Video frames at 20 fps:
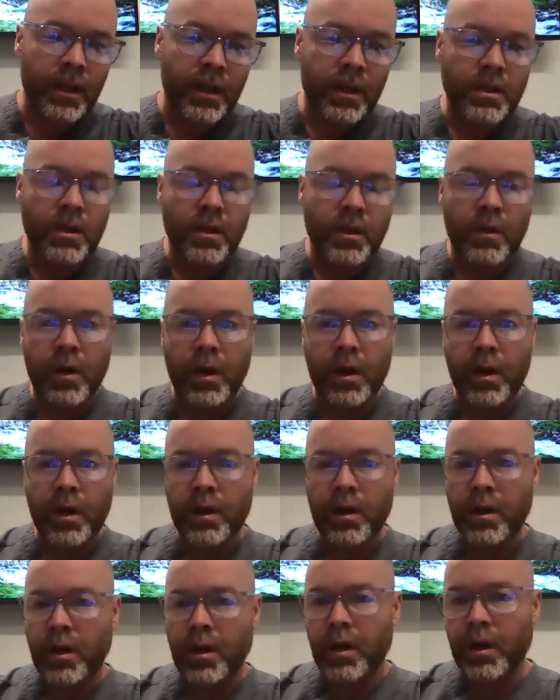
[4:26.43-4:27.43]
So
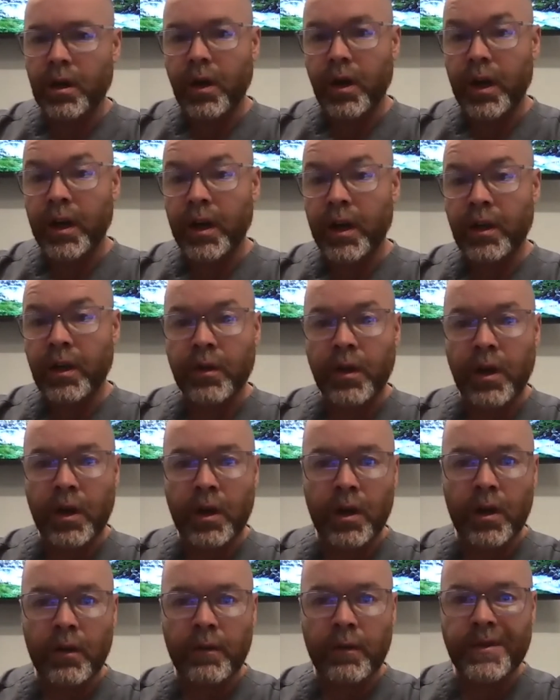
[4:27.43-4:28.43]
our cranial
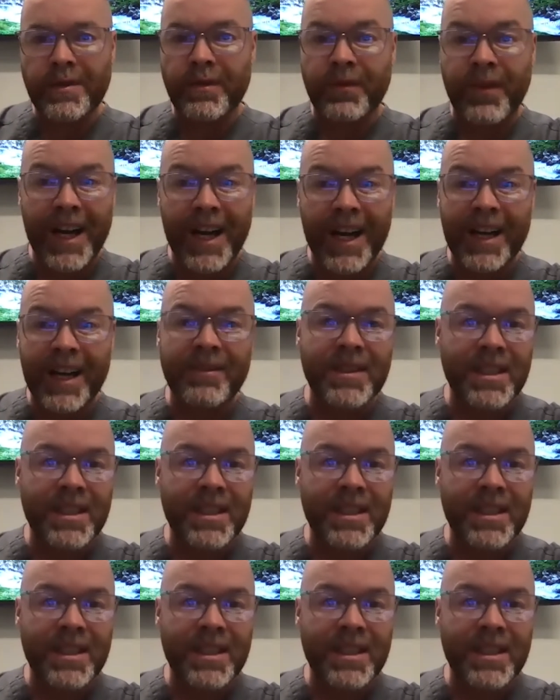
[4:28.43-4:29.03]
nerves 5,